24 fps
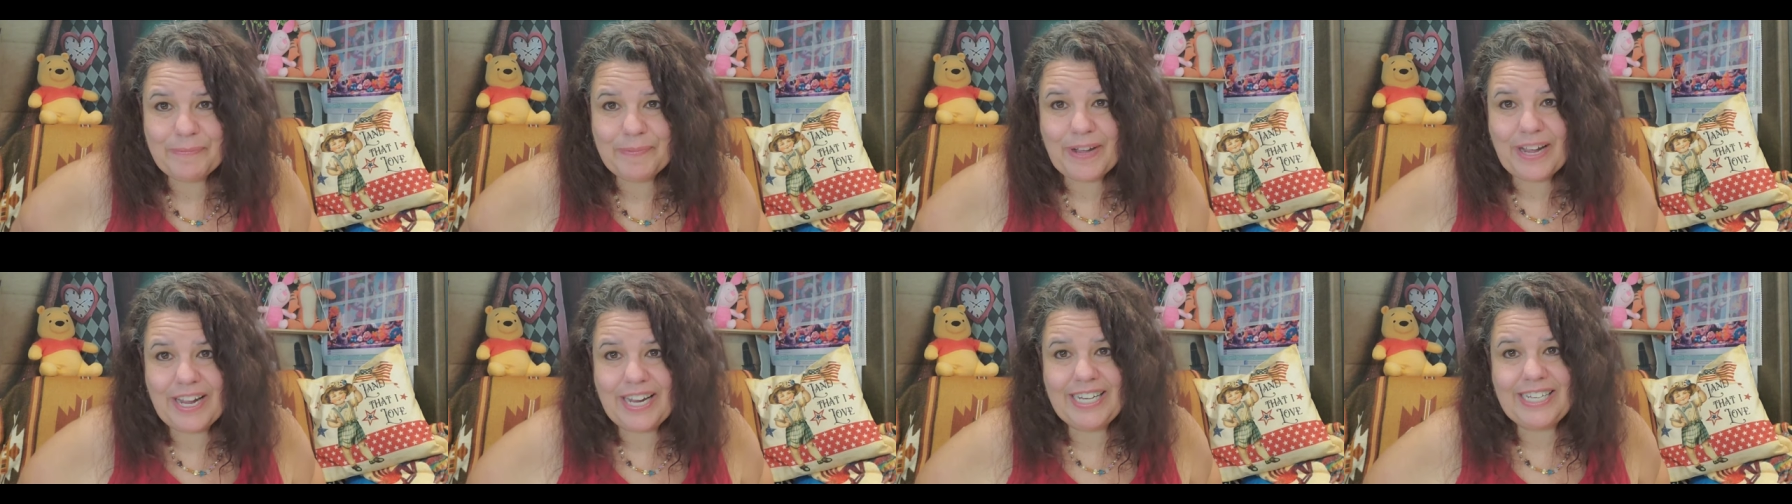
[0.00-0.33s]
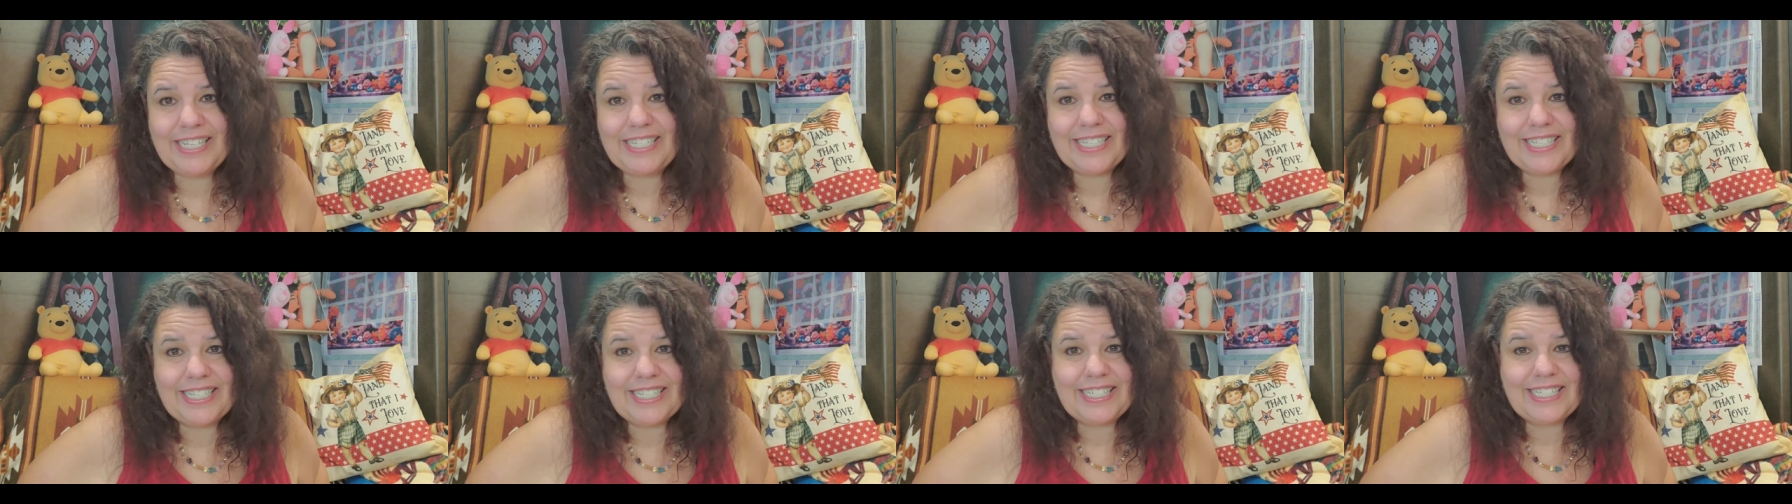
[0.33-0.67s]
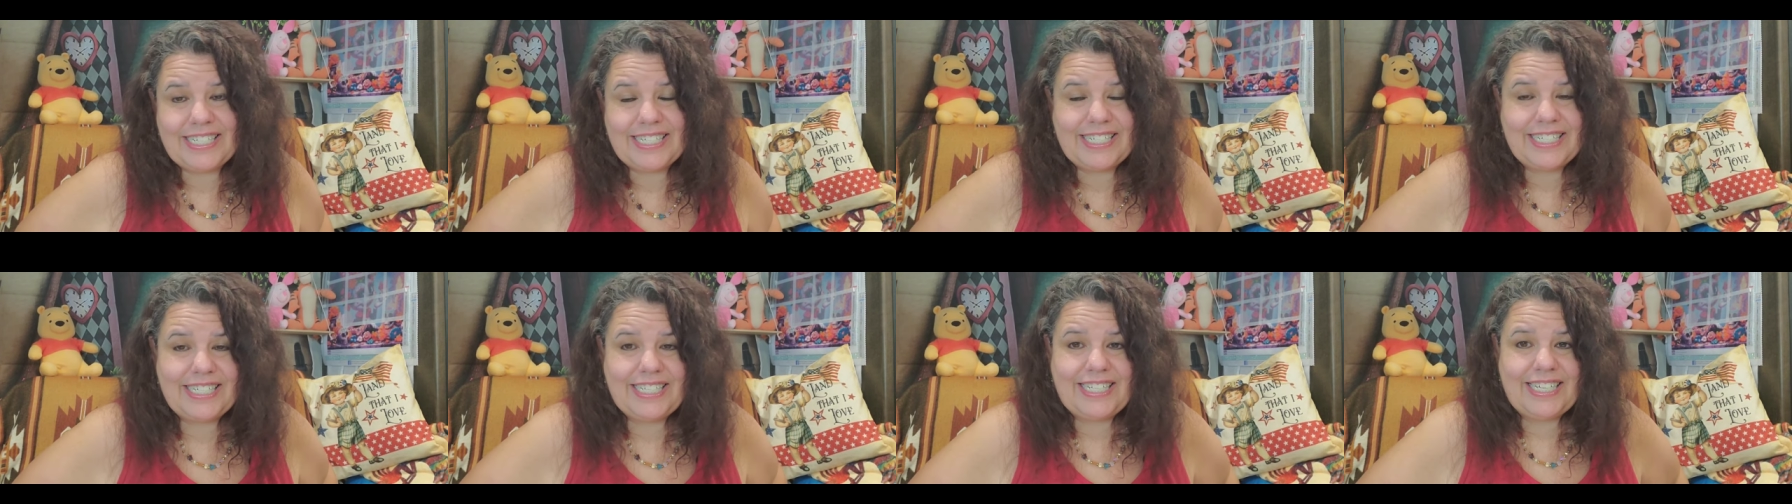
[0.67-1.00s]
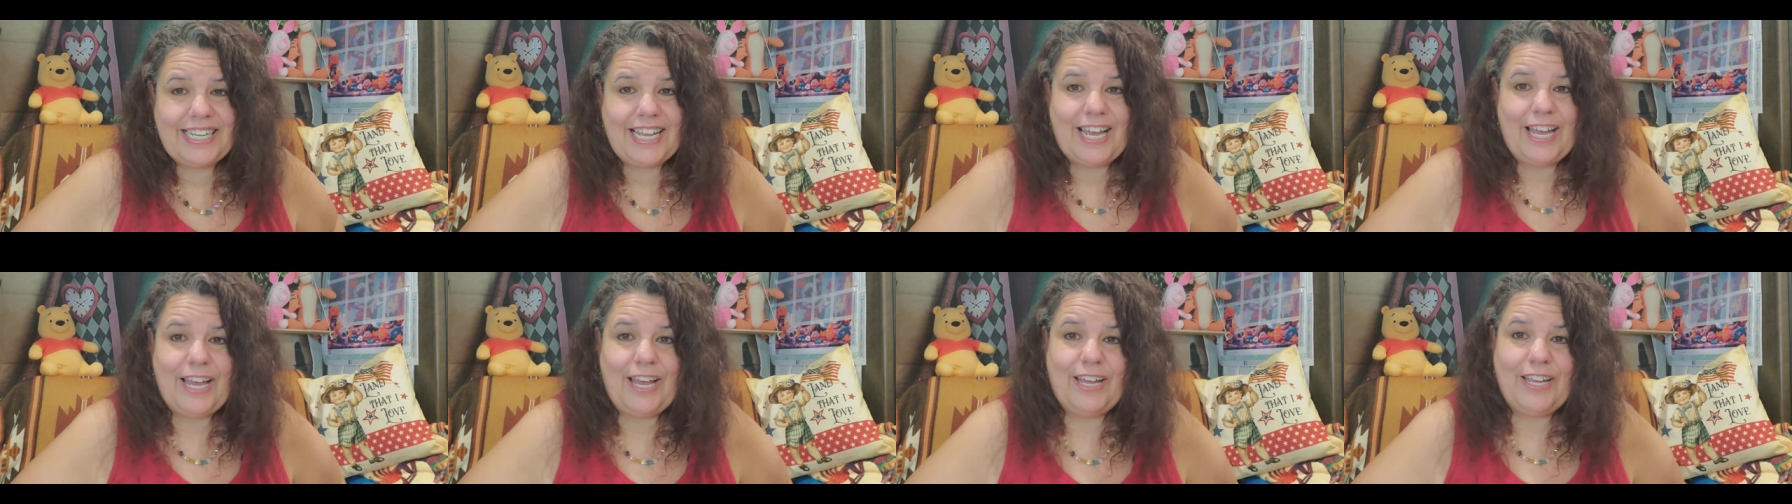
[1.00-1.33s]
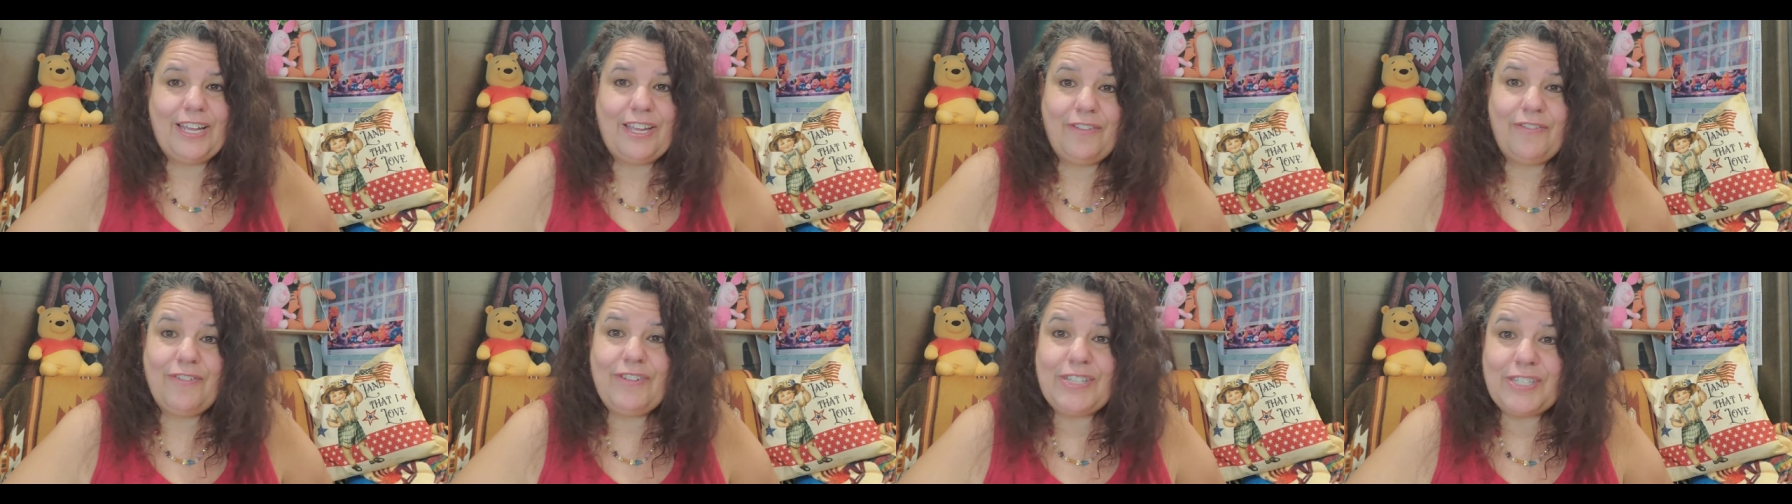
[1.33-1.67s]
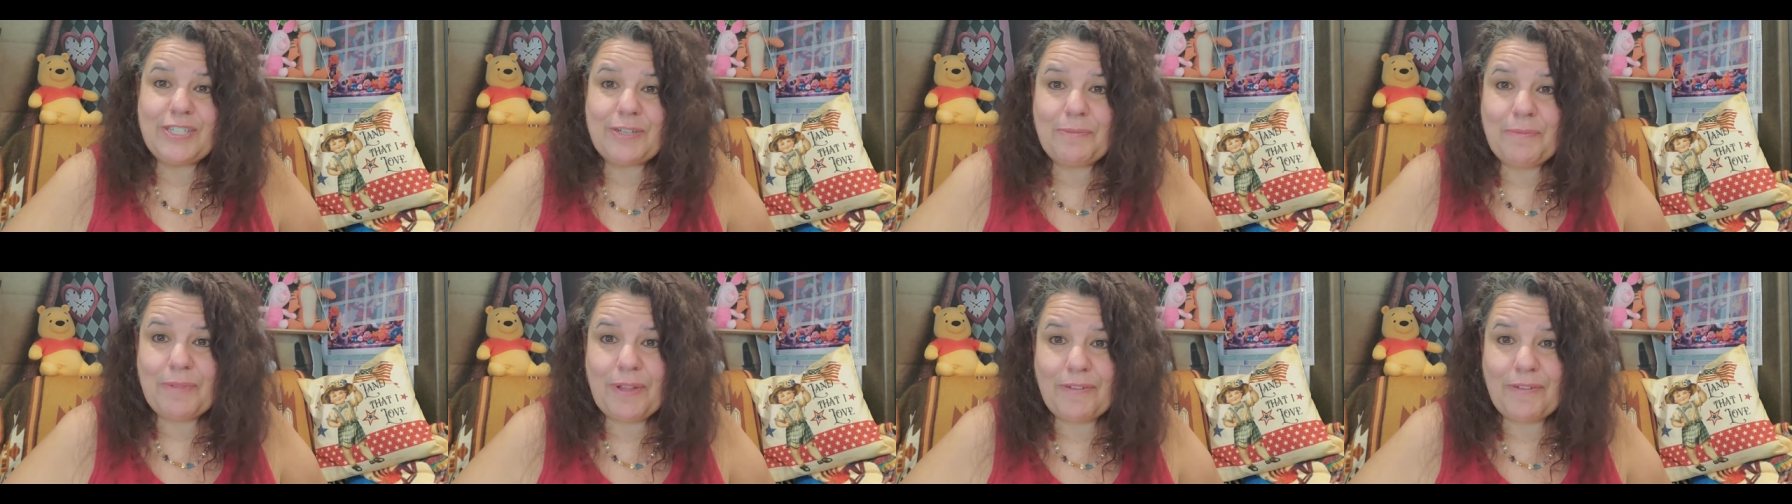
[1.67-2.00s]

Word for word: mind just giving some